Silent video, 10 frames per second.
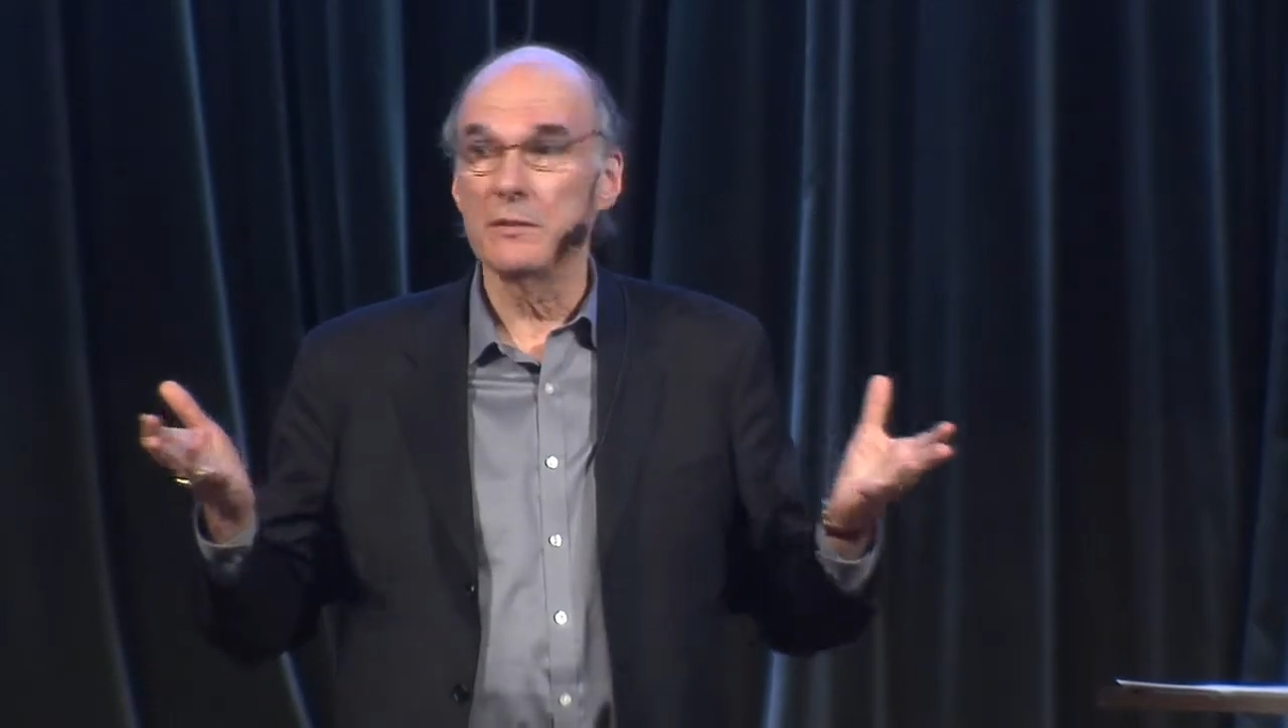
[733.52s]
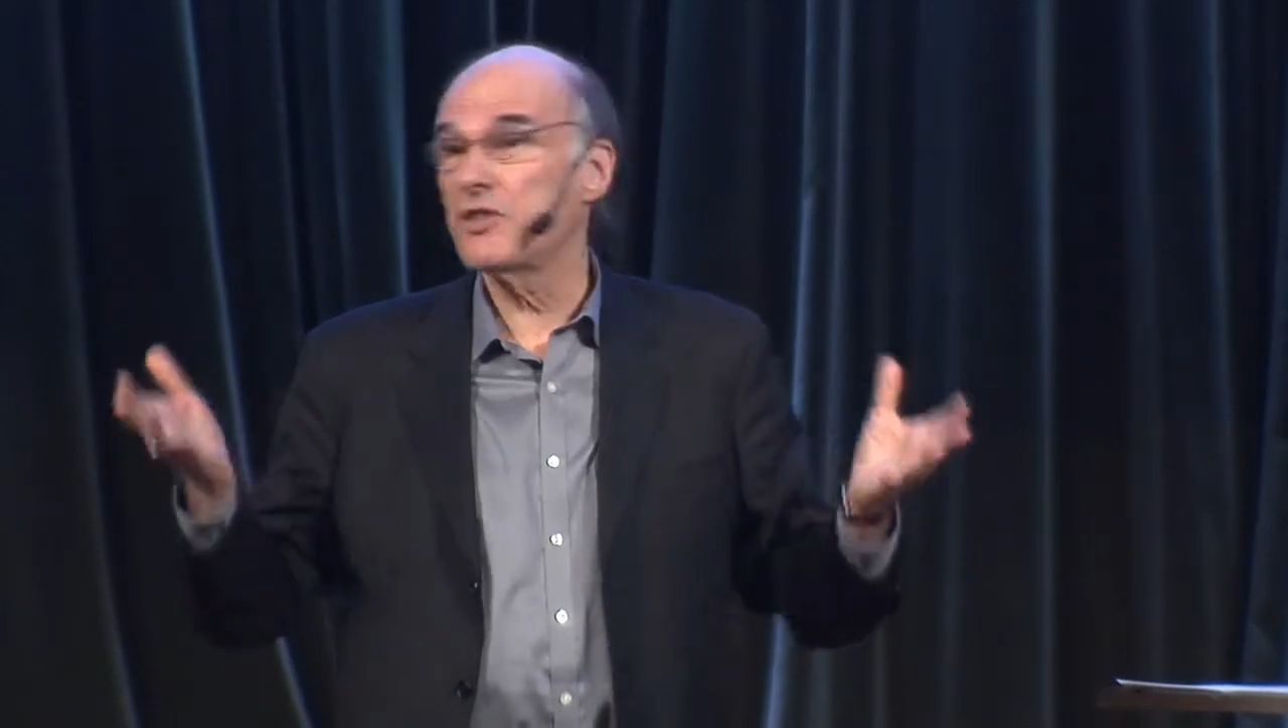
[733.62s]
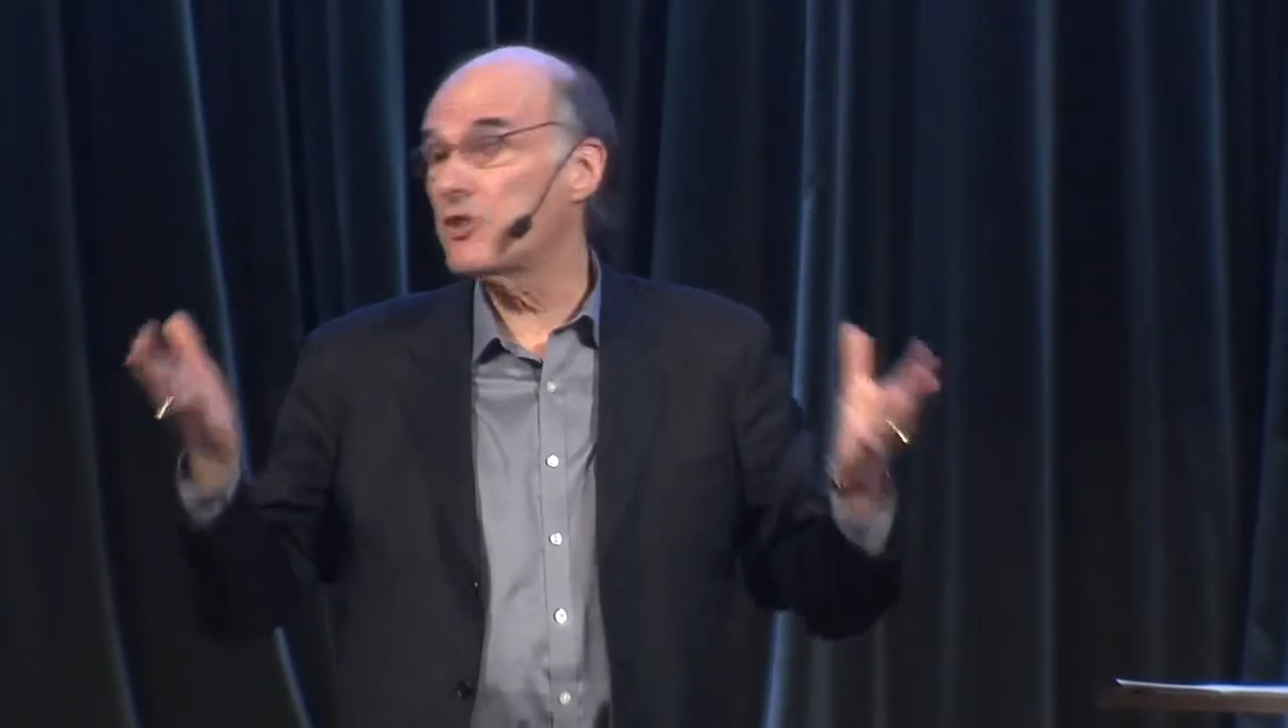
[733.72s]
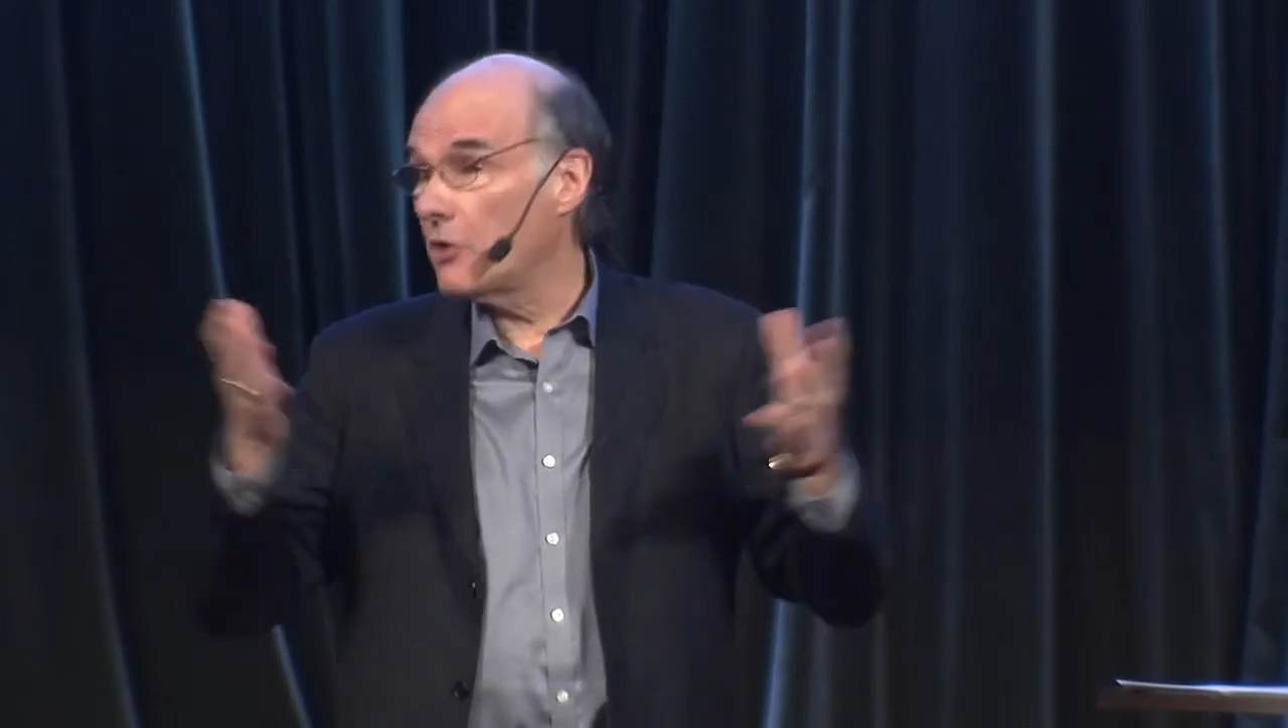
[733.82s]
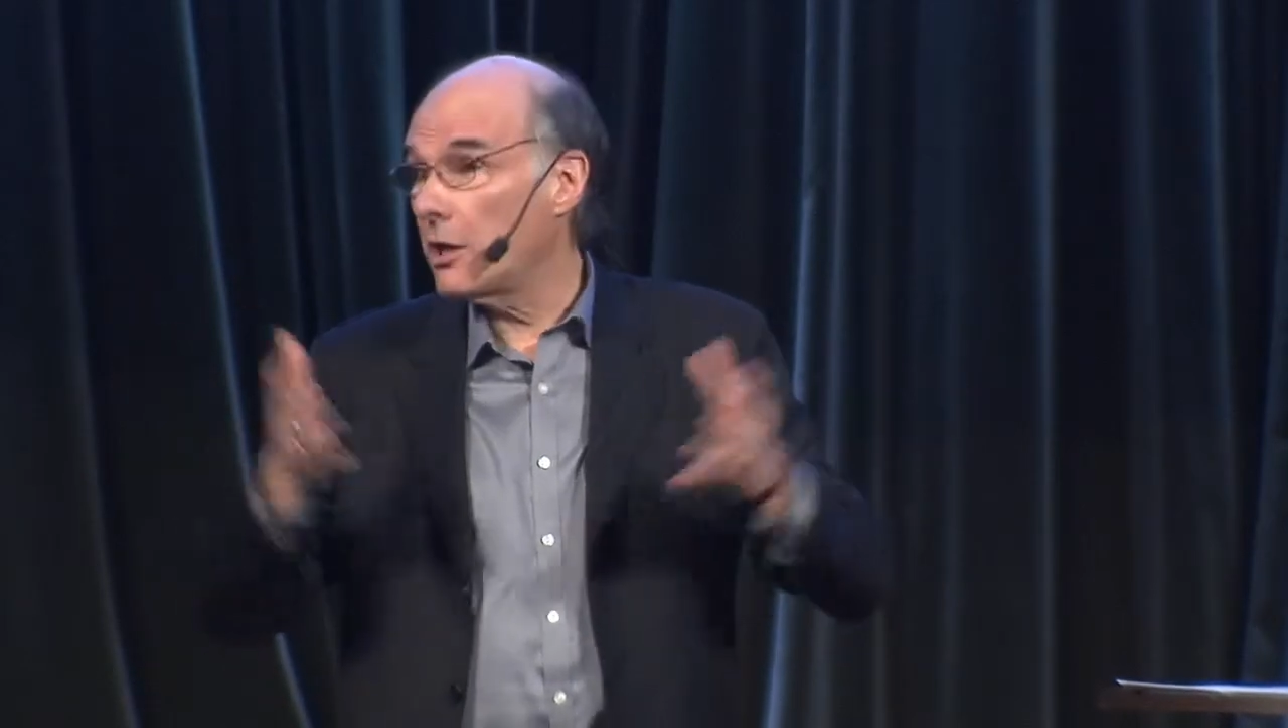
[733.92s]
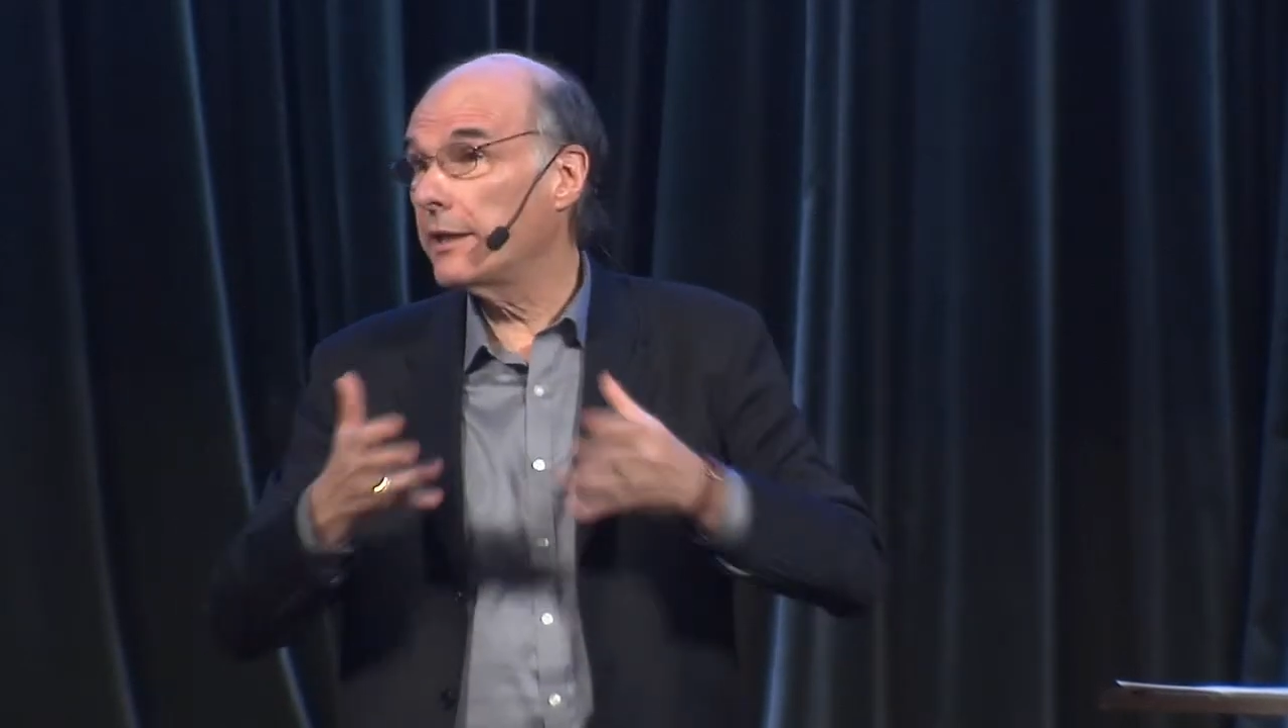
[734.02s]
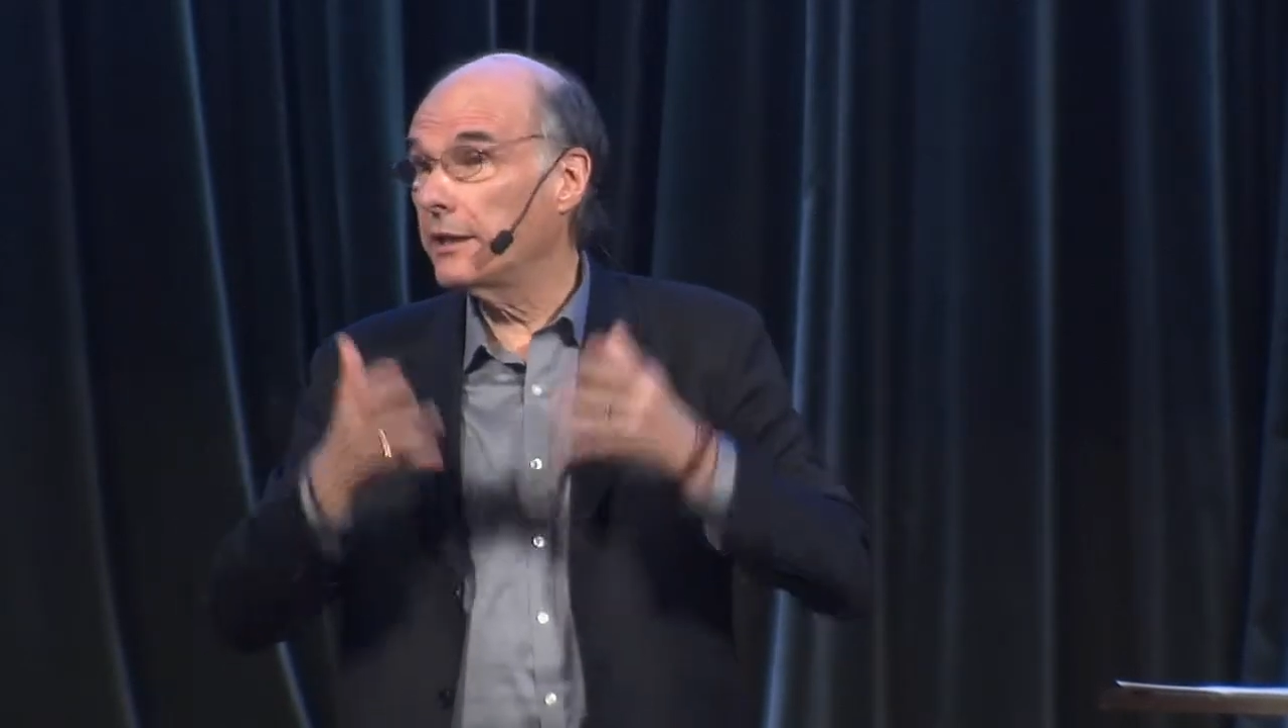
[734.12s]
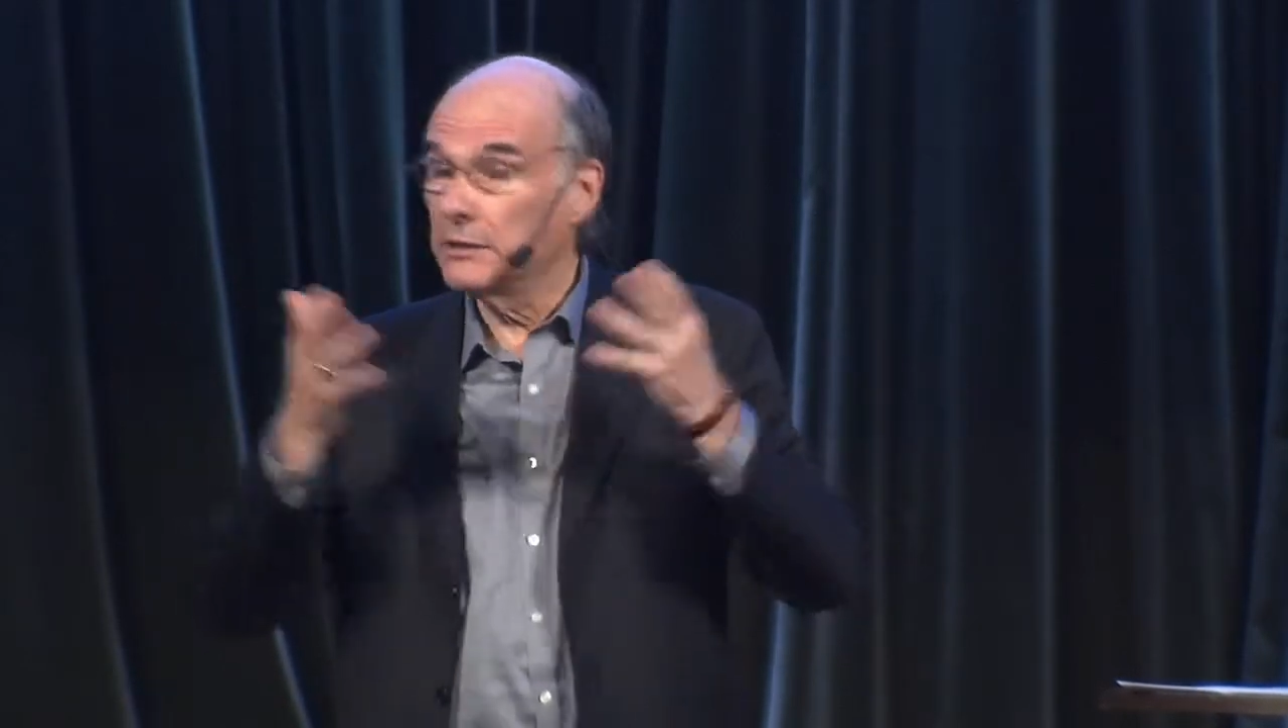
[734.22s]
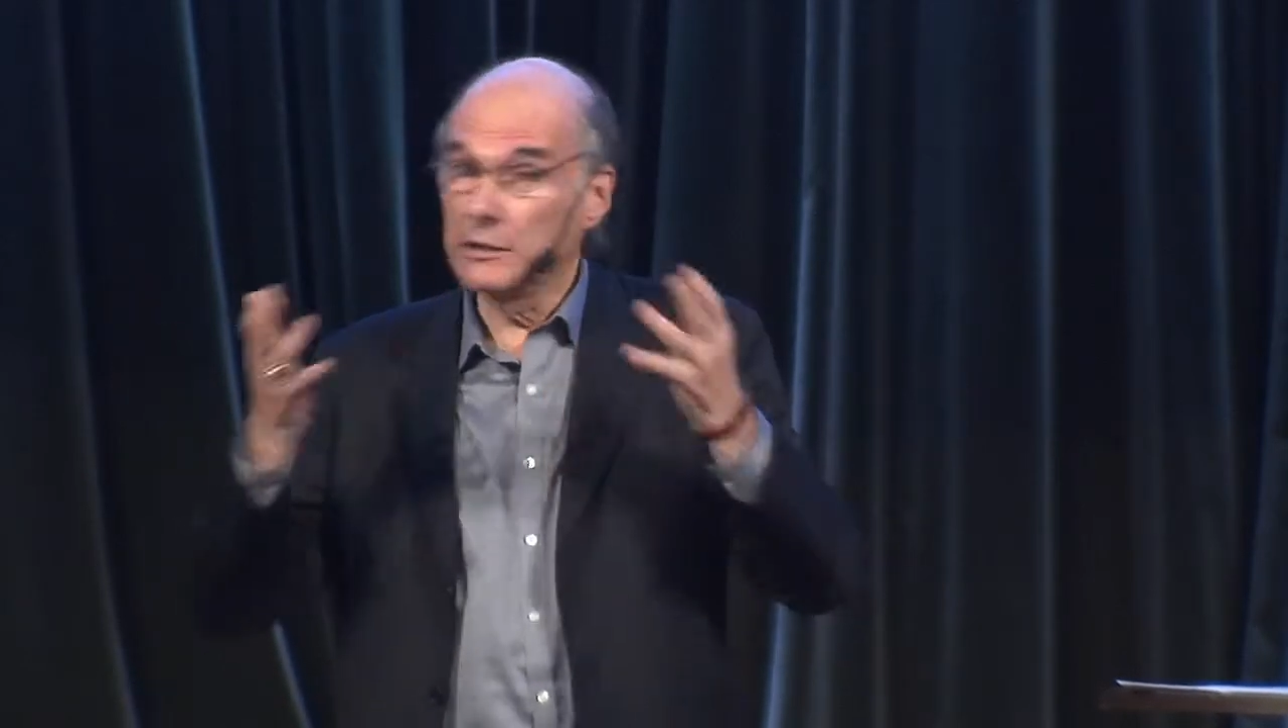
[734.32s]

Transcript: Starting a